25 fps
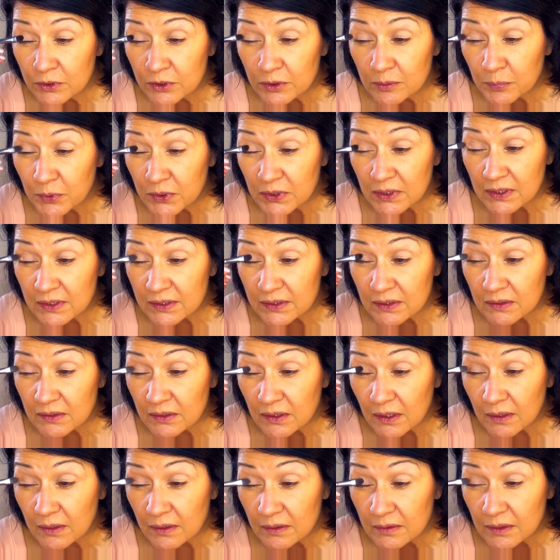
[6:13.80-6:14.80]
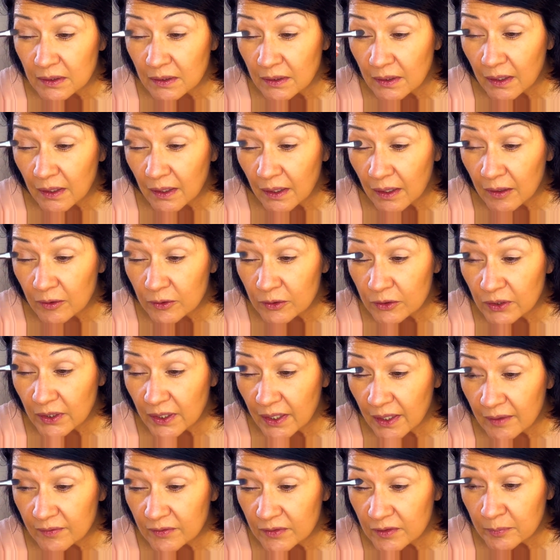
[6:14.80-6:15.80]
to put this on the outer
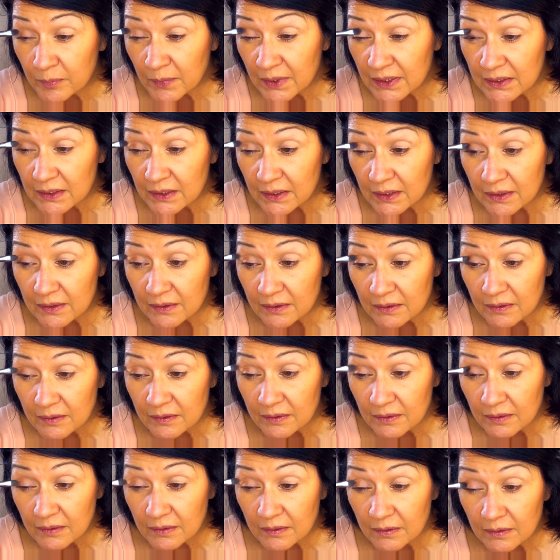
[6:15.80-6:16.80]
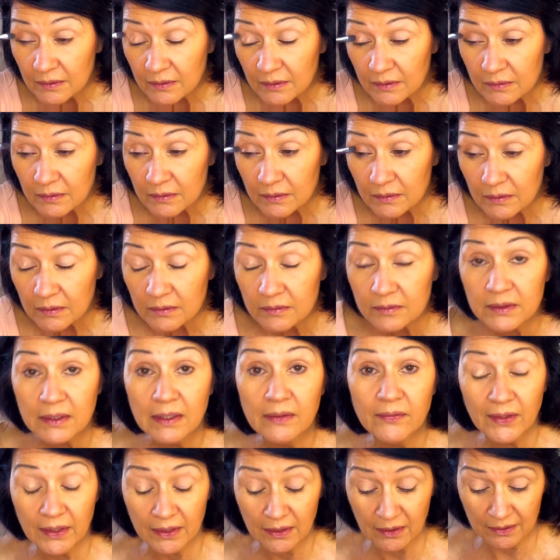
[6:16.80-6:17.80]
half of my lid. Oh,
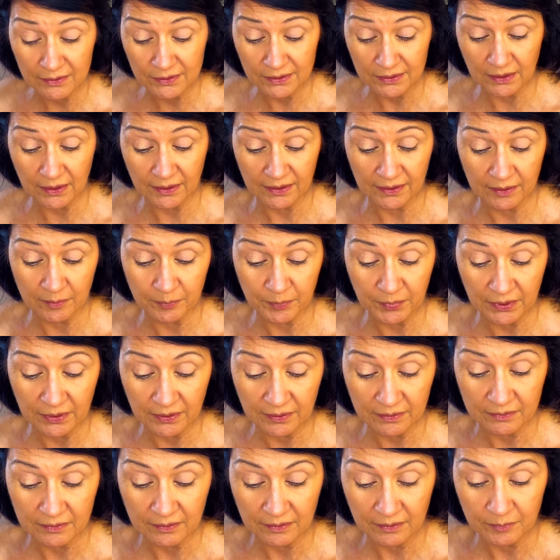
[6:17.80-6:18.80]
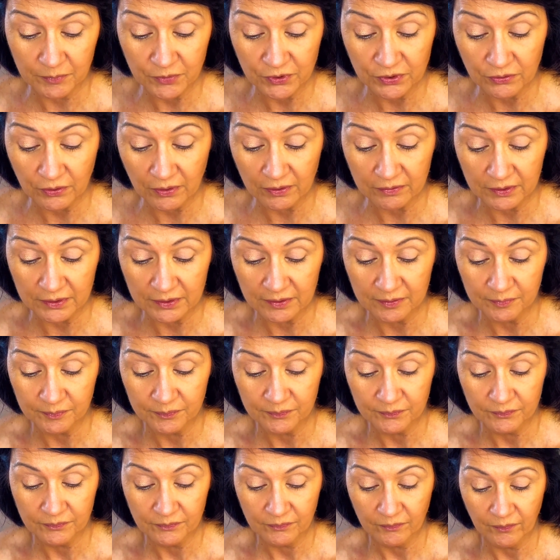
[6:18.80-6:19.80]
they are starting up again. I'm sorry.
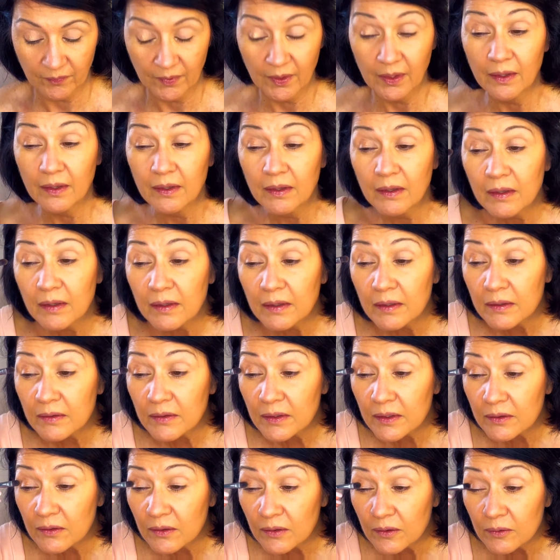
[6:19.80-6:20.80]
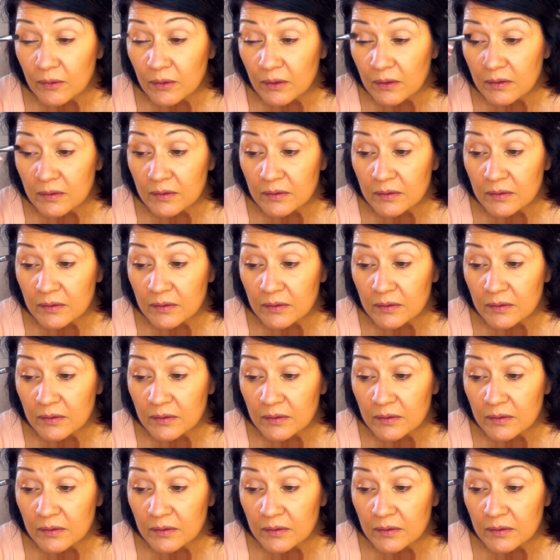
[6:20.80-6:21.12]
Here they go.